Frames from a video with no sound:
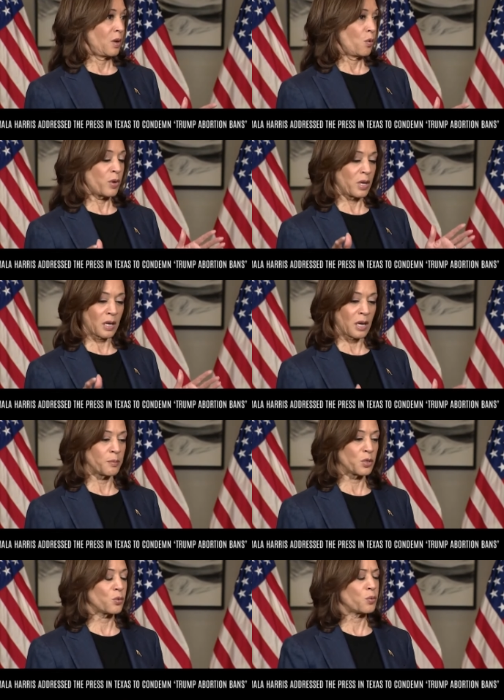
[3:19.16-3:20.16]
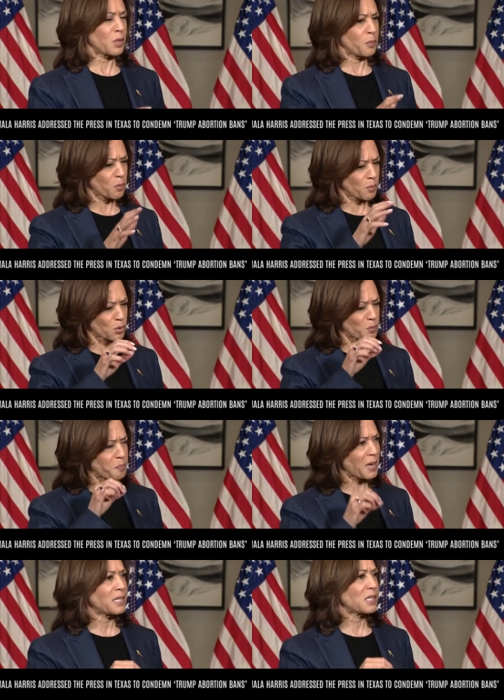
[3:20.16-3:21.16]
when it comes to some of the most
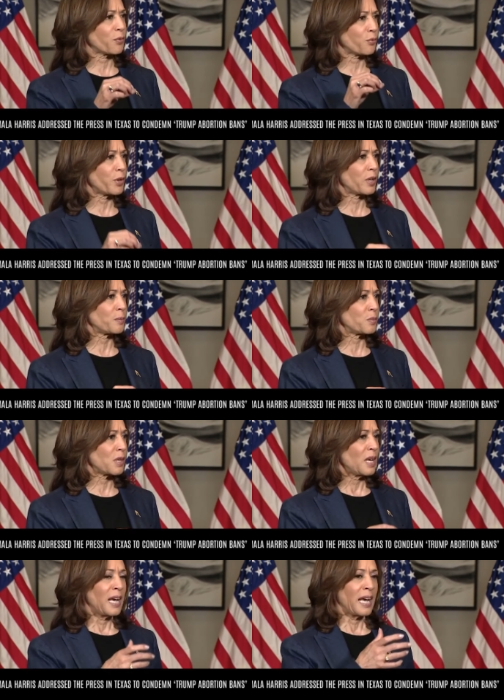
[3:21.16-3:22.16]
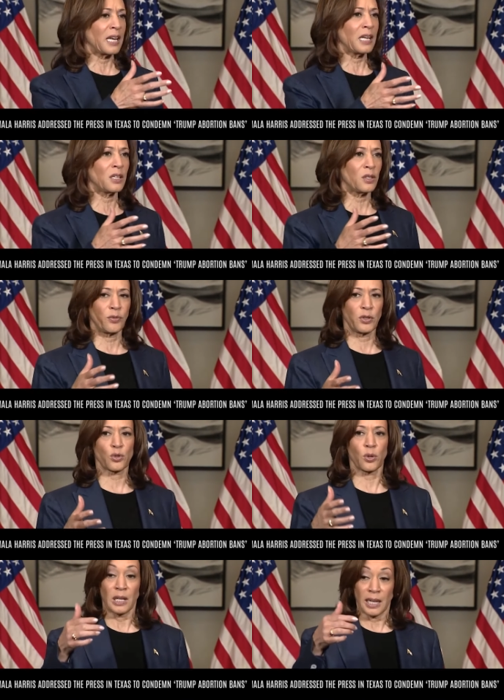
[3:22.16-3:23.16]
basic freedoms any
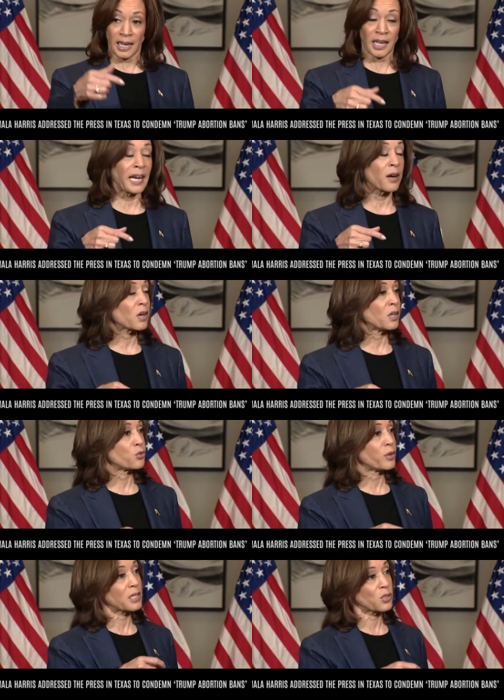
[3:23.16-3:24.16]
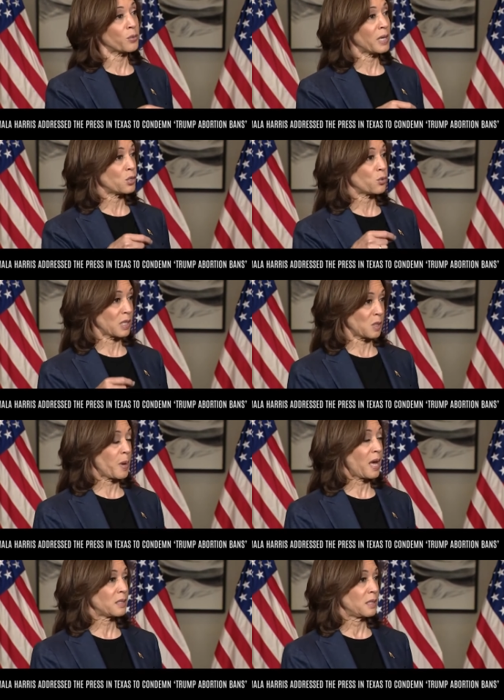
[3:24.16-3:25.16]
individual in our country has a right to
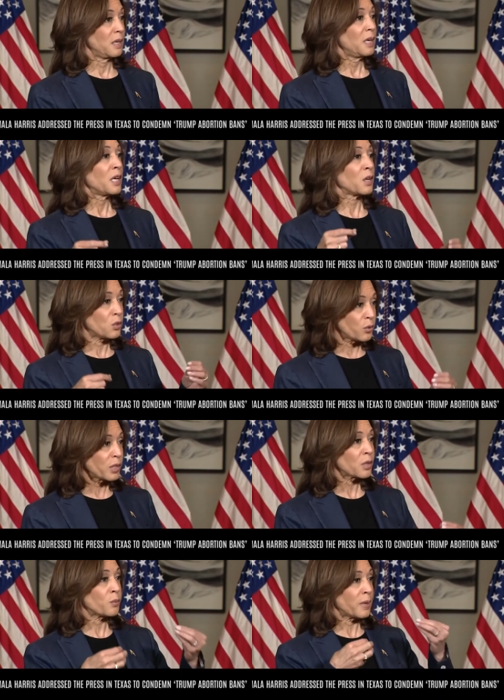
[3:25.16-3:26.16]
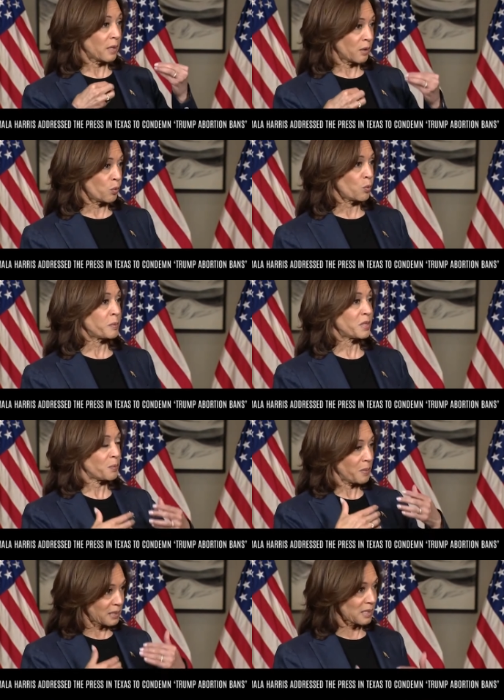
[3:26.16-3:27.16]
expect, including the right of a woman
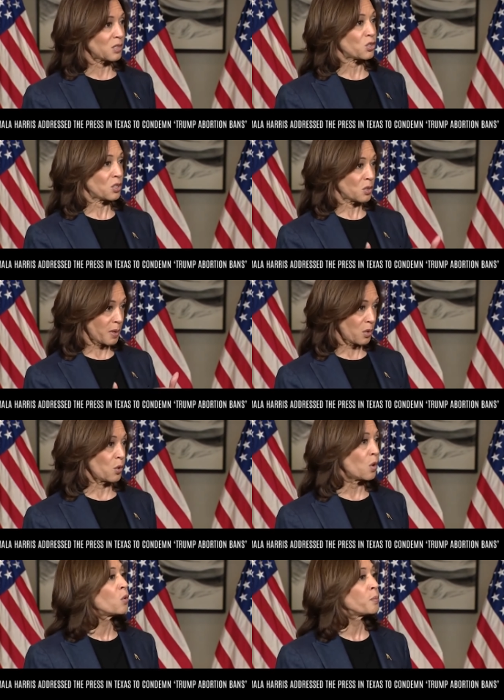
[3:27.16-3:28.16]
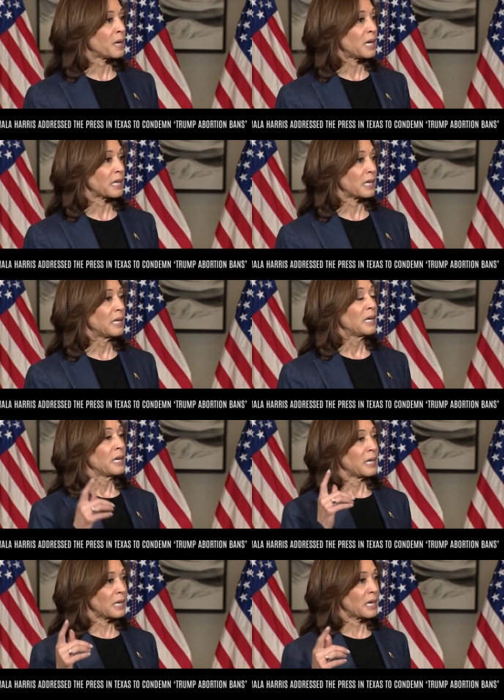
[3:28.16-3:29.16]
to make decisions about her own body
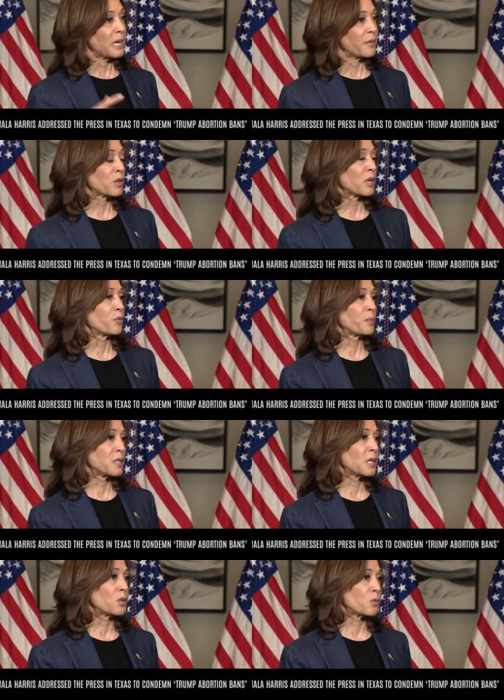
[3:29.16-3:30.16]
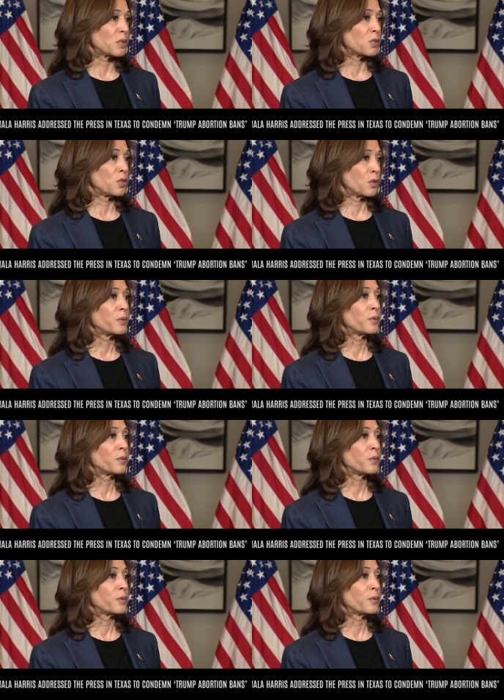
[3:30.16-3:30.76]
and not have her government tell her what to do.